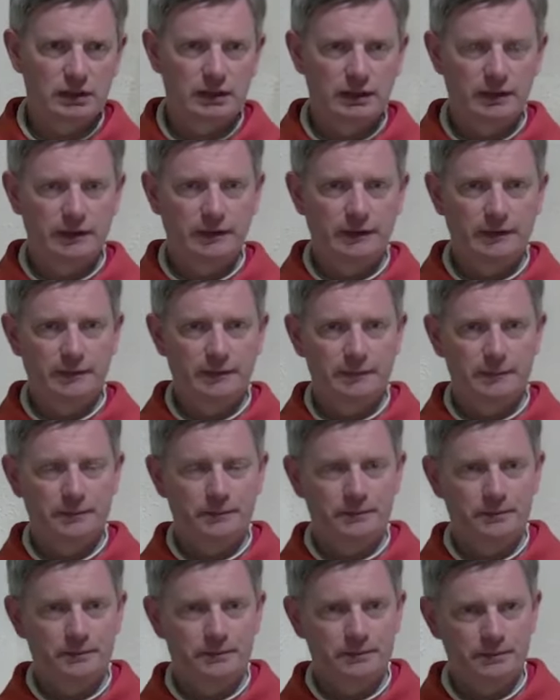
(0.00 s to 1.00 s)

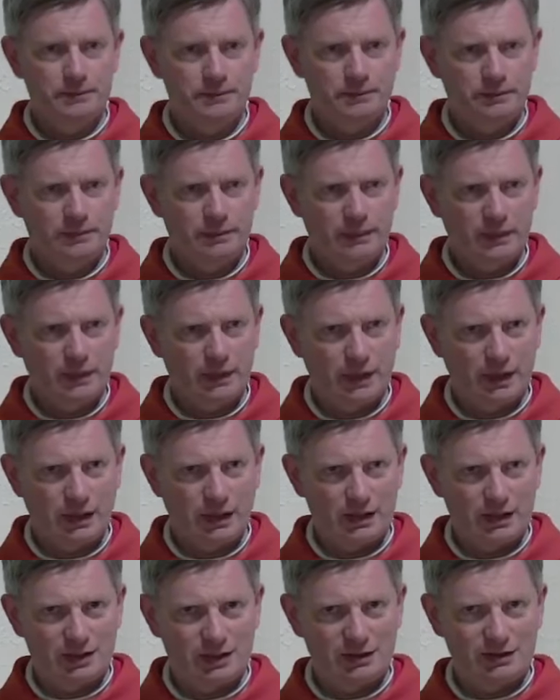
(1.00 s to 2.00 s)

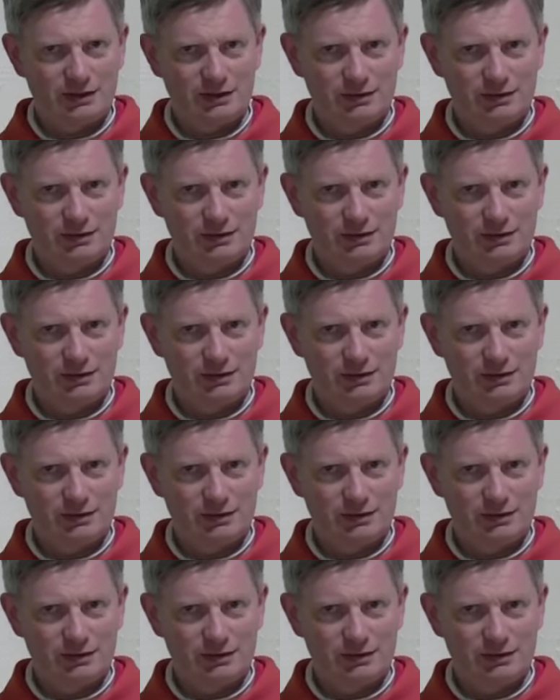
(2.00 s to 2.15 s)
[no speech]